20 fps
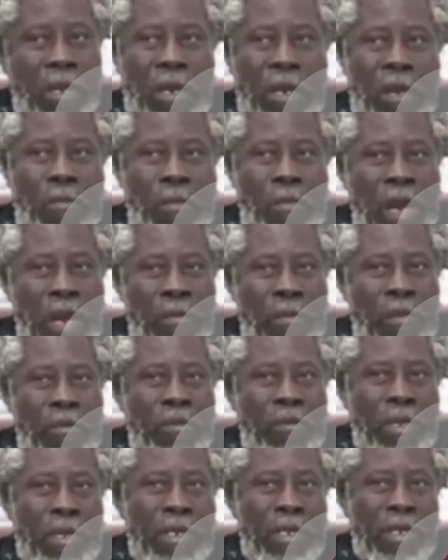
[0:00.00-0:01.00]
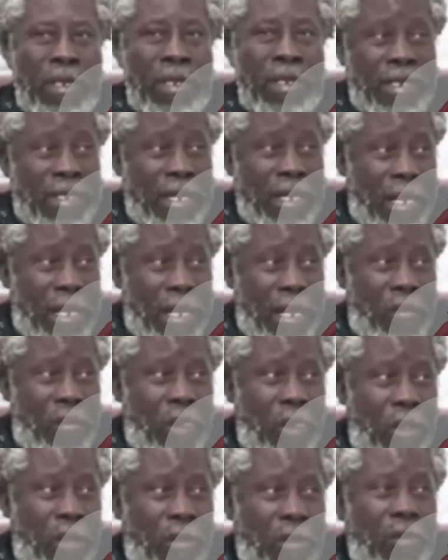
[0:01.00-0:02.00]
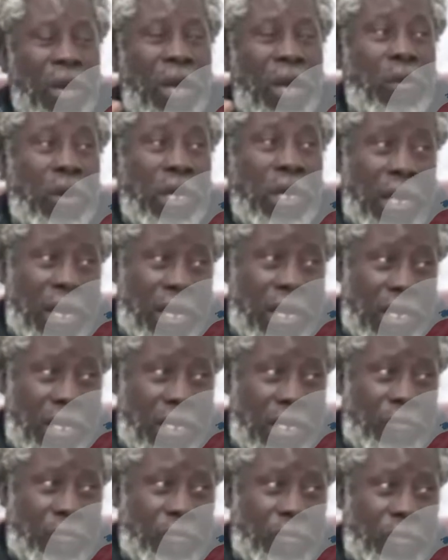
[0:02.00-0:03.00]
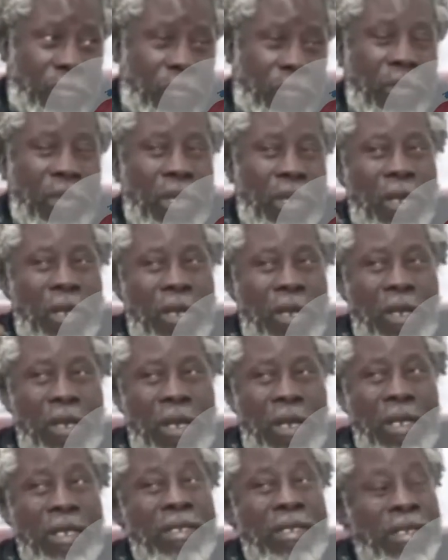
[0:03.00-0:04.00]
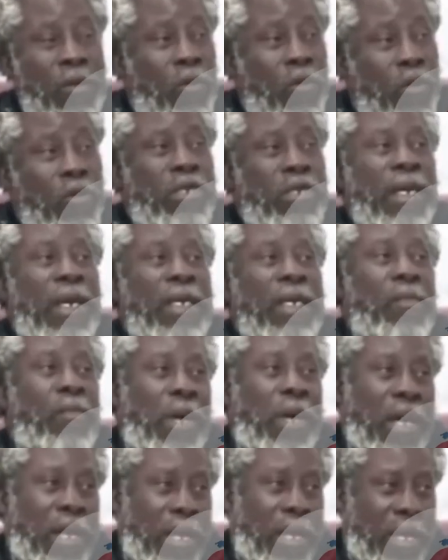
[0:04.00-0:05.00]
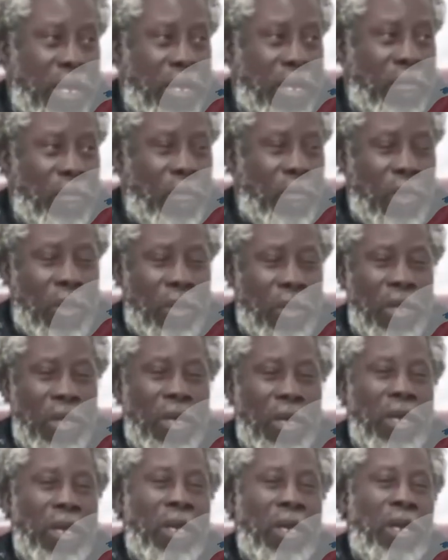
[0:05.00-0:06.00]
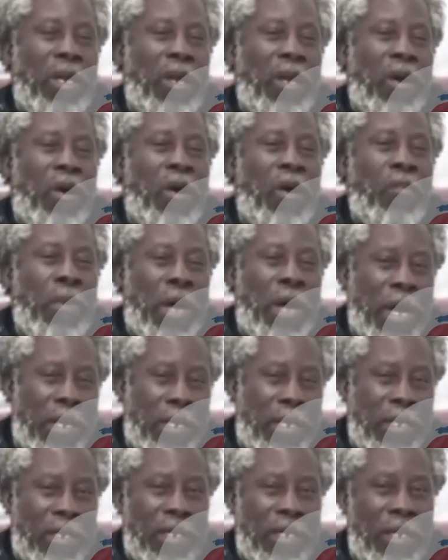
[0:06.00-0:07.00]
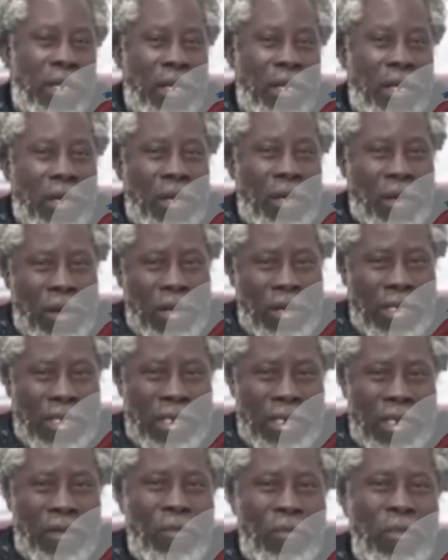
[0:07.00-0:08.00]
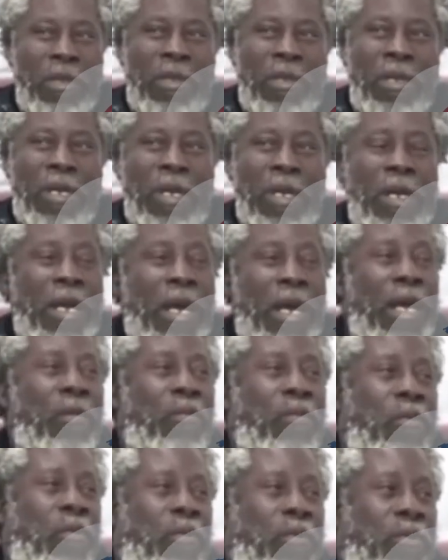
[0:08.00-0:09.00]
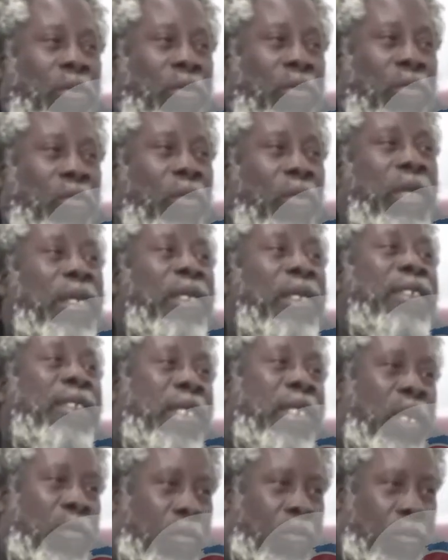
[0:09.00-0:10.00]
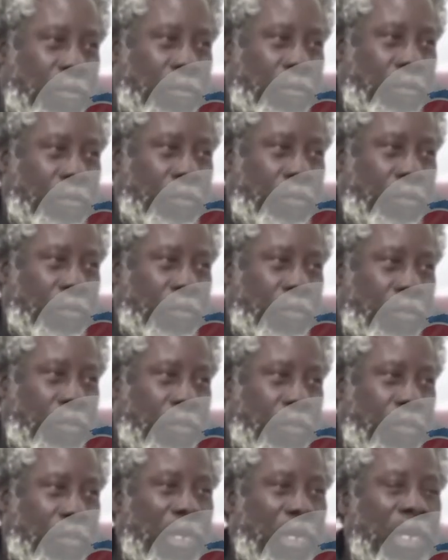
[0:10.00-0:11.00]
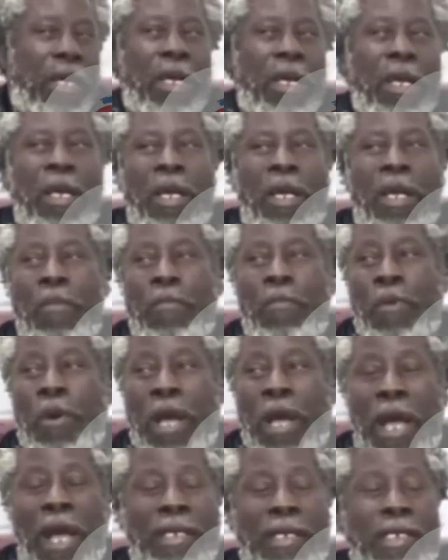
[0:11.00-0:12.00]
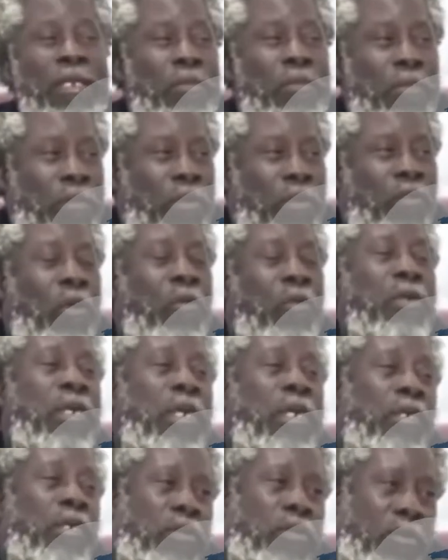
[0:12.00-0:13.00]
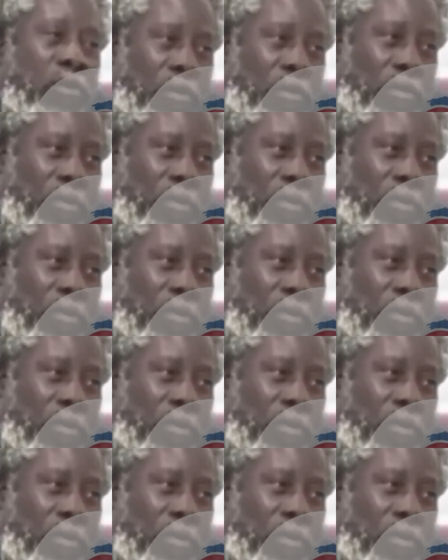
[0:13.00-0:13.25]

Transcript: The man be free, Israel, my boy Ganny, the Israel local scene at the power. Now, Abad, Ossie, Ganapo, or Israel. Import action, no one will use.